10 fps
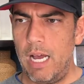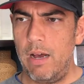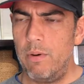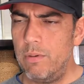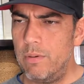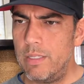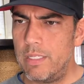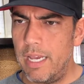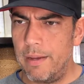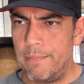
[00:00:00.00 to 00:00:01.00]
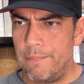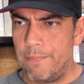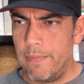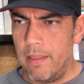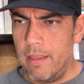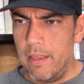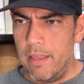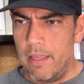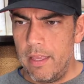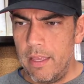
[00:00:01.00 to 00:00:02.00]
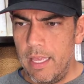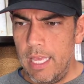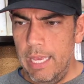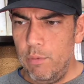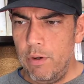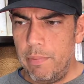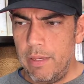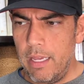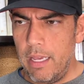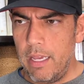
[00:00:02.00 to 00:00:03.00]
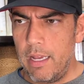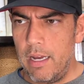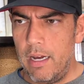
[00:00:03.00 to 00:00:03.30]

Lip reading: what would we say? It would be